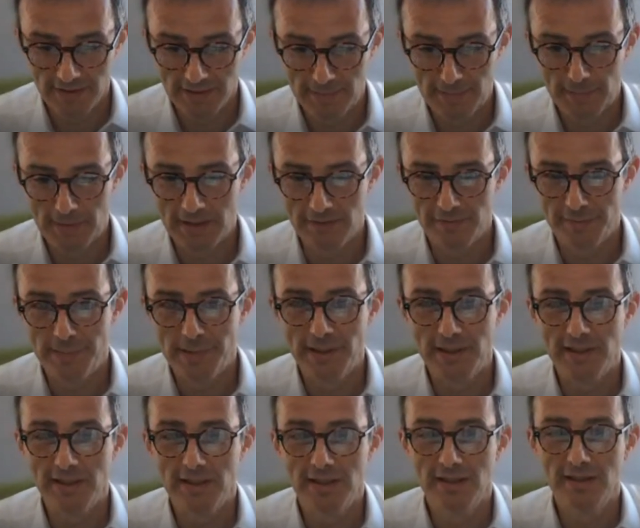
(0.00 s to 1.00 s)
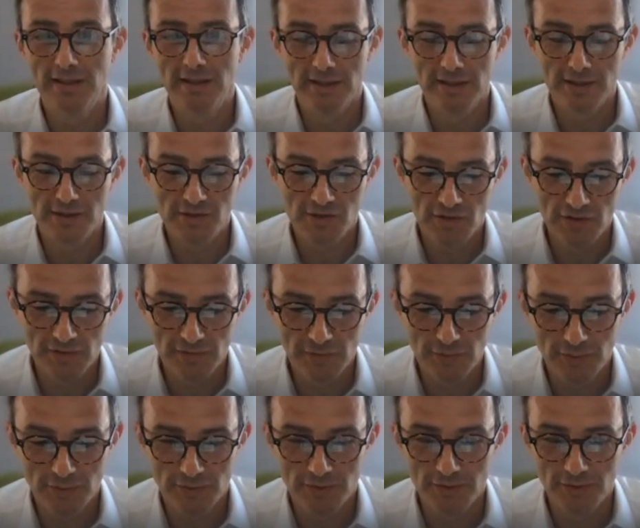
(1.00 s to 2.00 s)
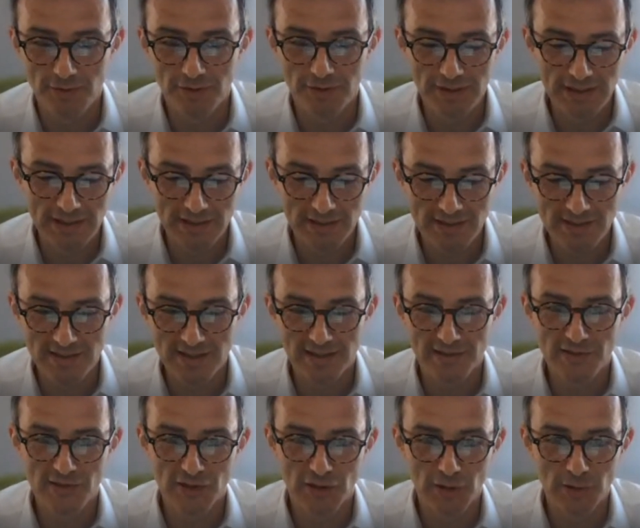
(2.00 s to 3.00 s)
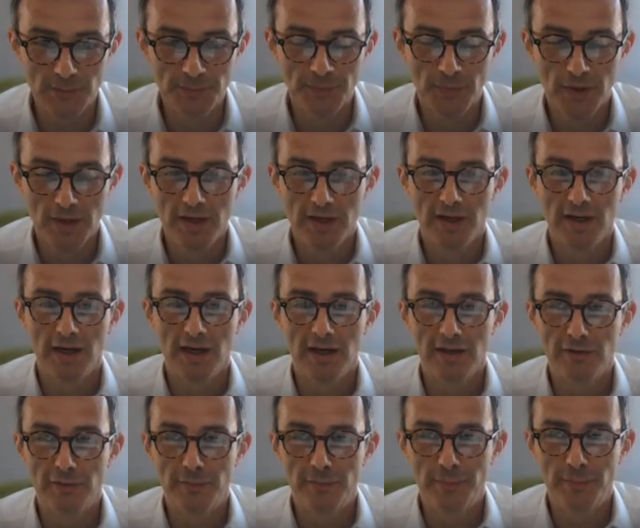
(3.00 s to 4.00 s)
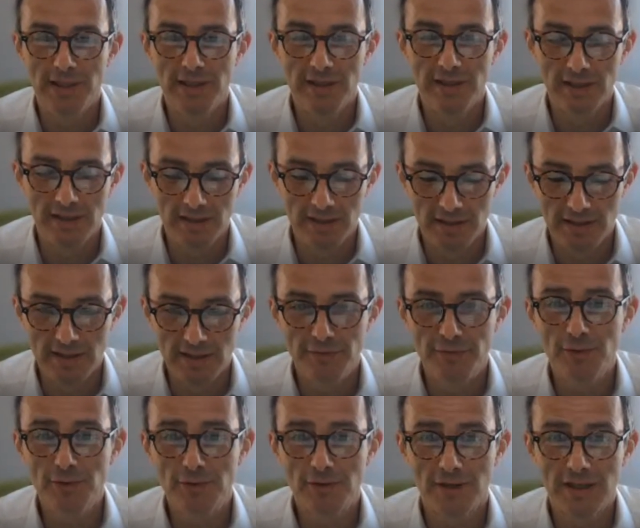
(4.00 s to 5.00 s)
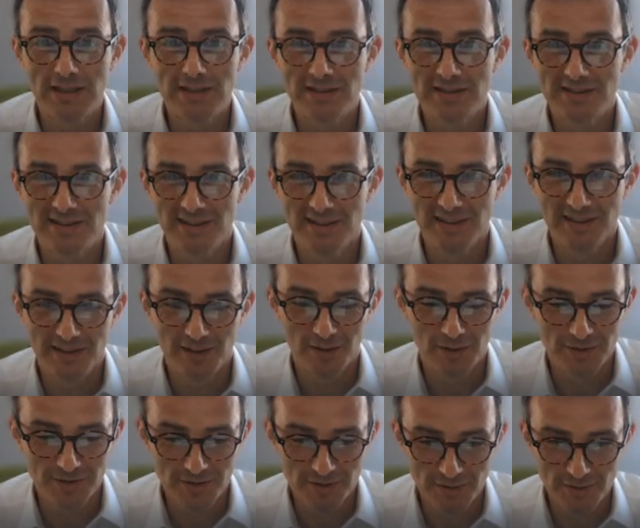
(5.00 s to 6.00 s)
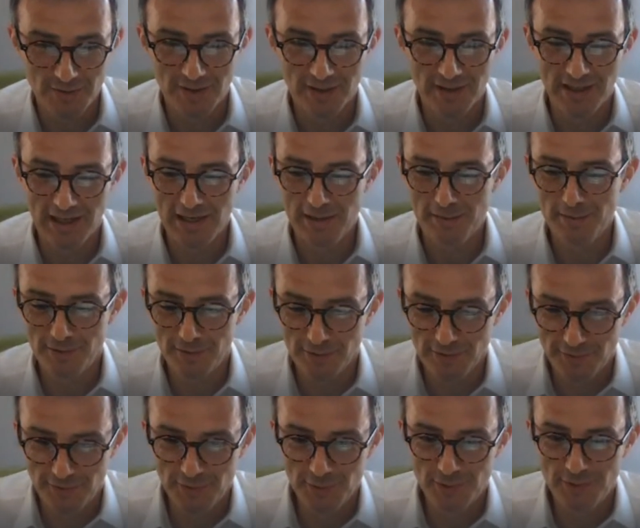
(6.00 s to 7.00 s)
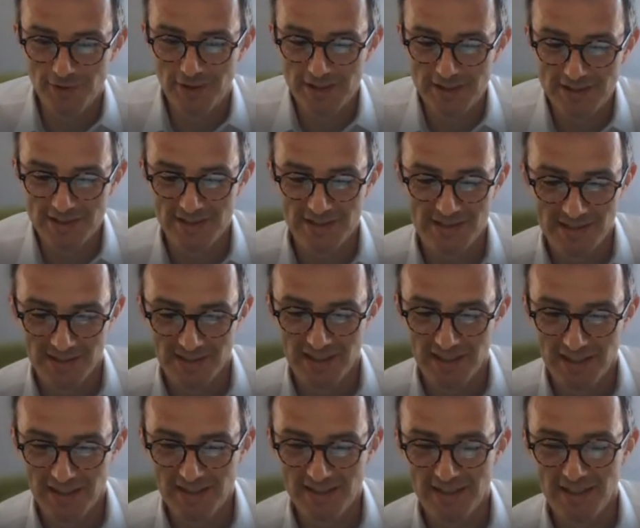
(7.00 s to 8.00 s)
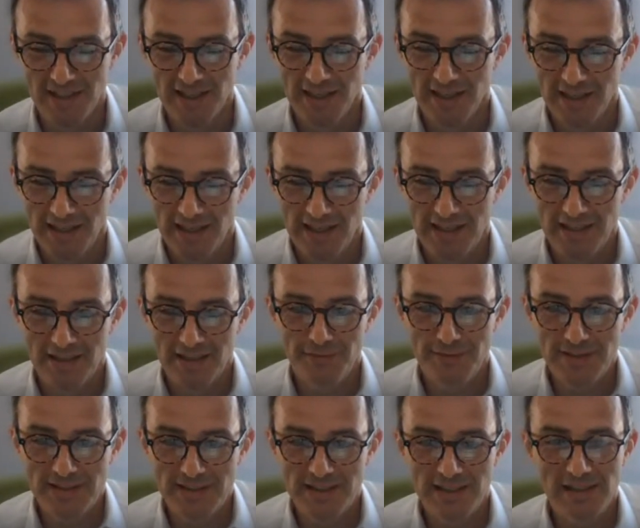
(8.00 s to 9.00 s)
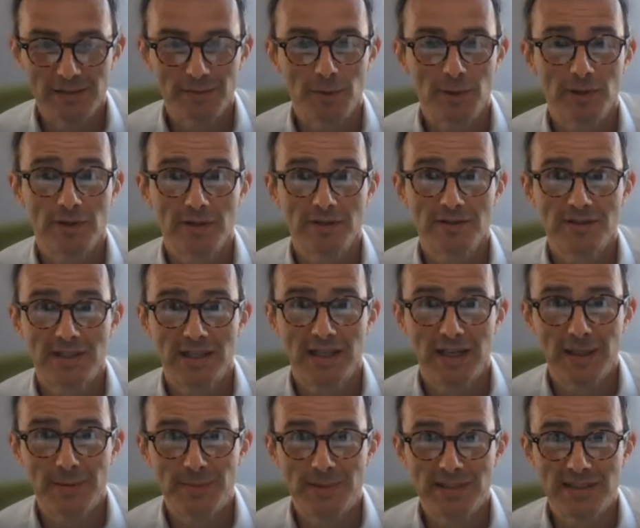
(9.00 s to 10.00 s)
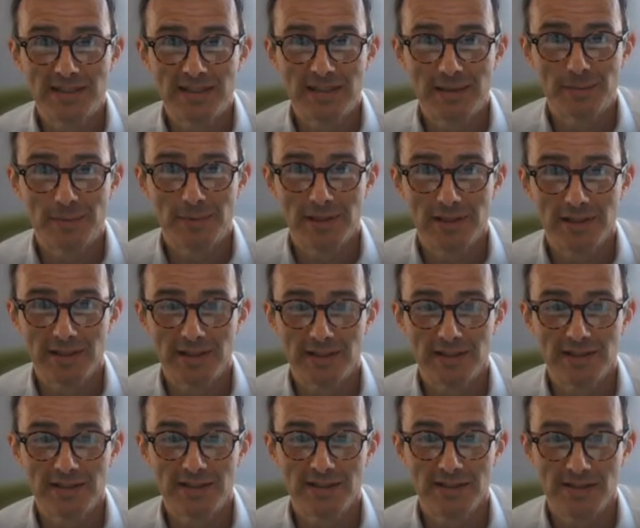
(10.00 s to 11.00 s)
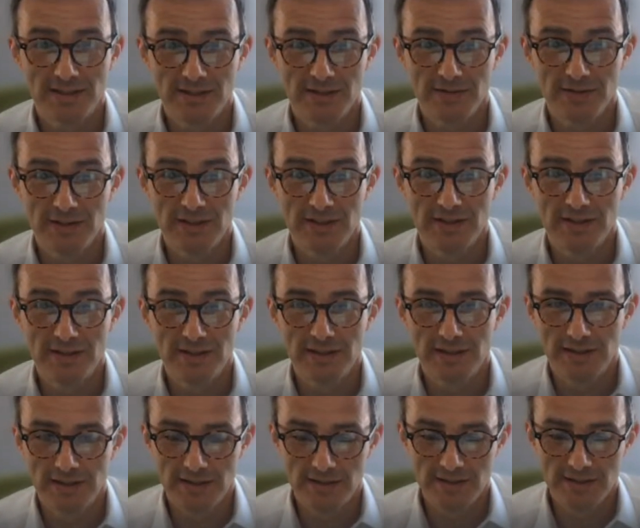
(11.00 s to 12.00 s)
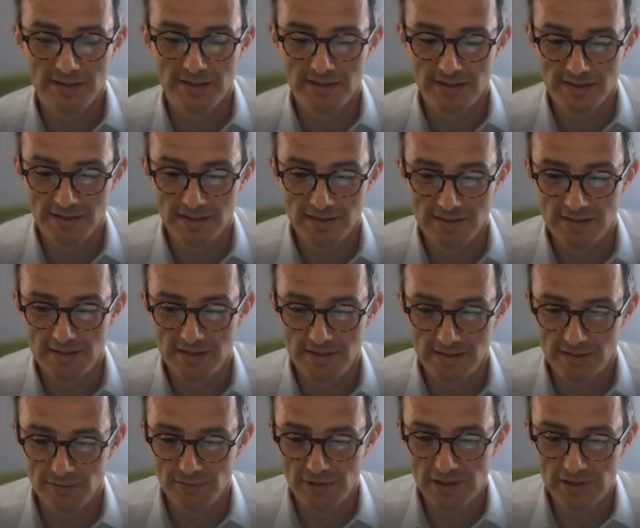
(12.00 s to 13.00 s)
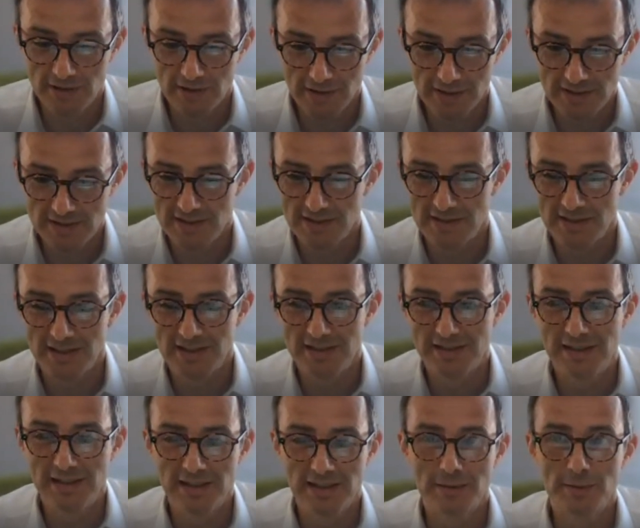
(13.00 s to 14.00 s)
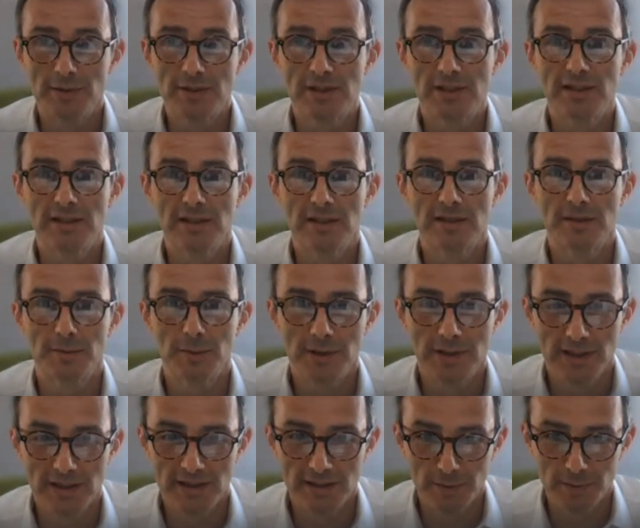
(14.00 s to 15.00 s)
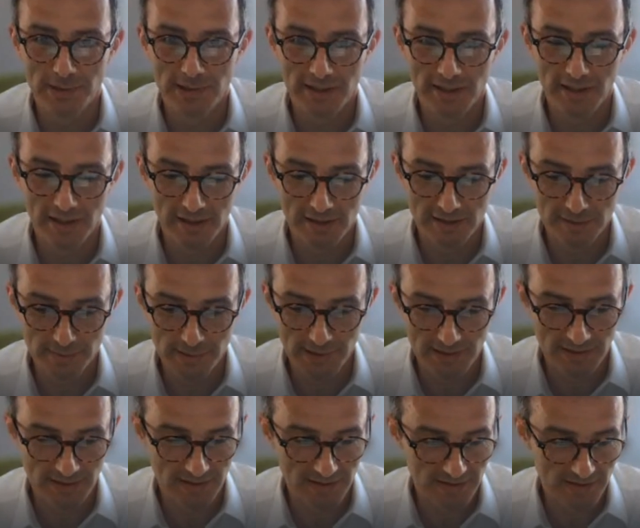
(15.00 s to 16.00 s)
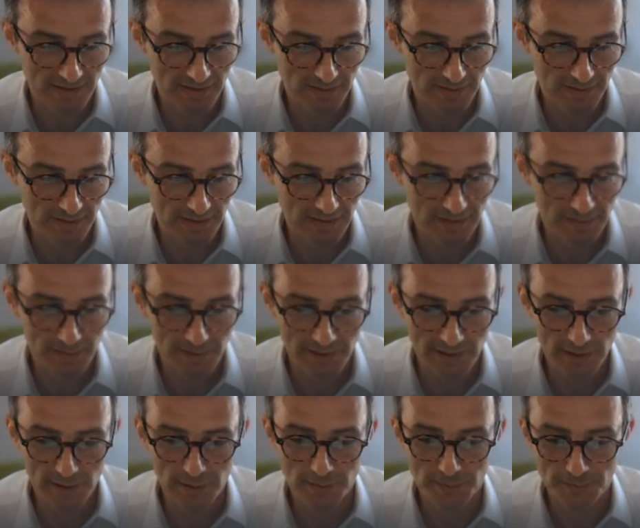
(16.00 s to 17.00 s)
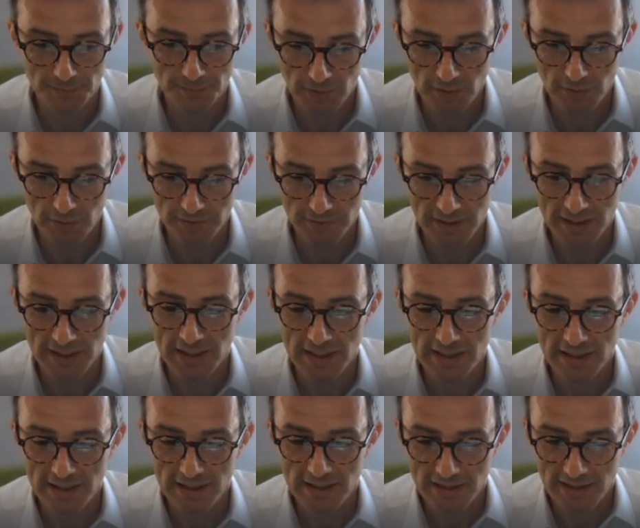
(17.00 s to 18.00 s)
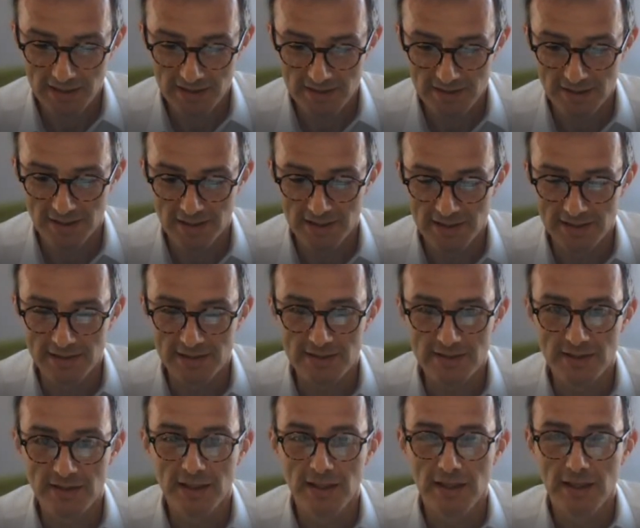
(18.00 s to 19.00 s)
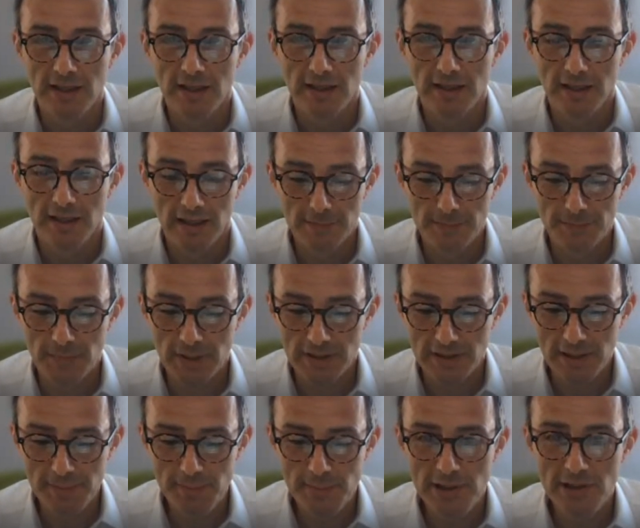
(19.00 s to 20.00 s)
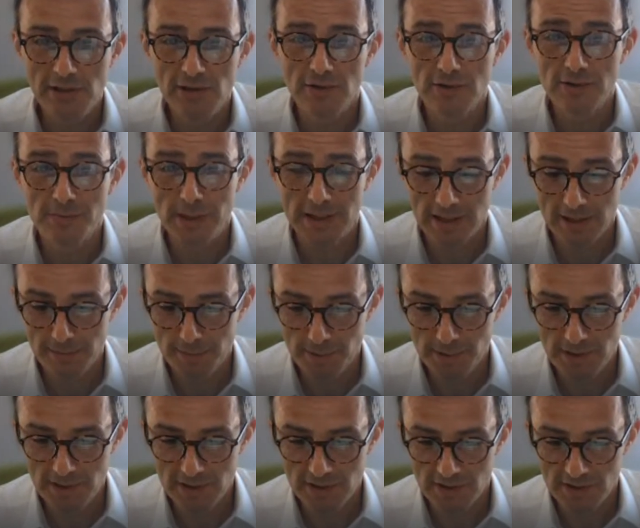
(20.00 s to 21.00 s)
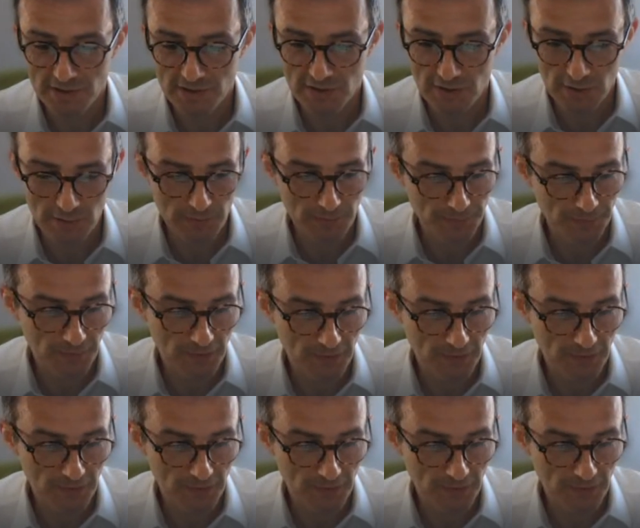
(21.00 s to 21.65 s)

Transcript: Um, I've been in the industry for 30 years now, so I've been in, in a few crises and also came through a few crises. And at every single one of those times, it seemed like this is this is it. This is this is the real crisis. And then there was another one that nobody had expected. So here we go. COVID is the latest. Um, let me introduce my company also.